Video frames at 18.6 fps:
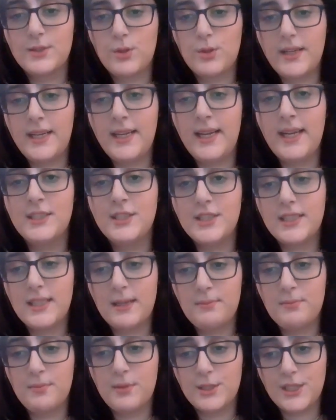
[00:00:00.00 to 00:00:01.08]
story and she
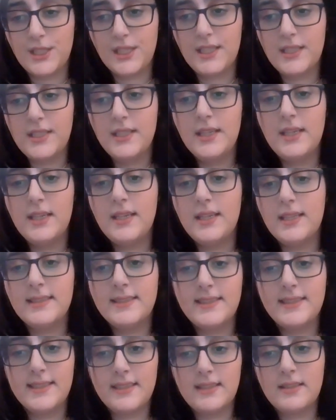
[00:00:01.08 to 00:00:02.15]
kept pushing
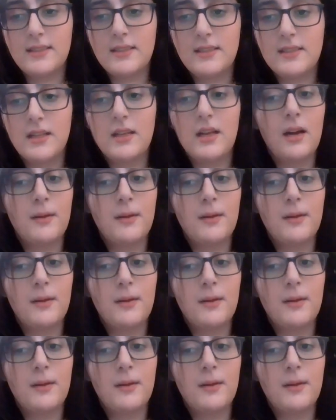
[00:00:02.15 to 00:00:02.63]
until